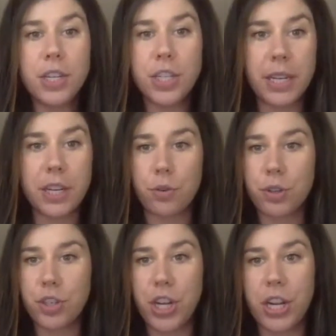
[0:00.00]
she was
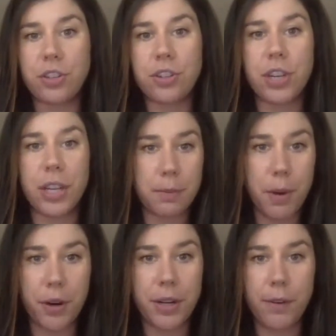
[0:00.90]
getting shortchanged
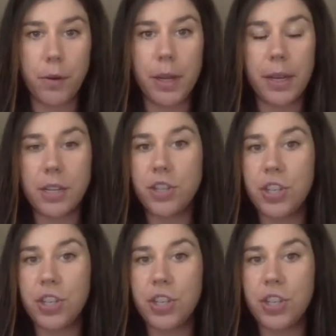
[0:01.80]
at the market every week,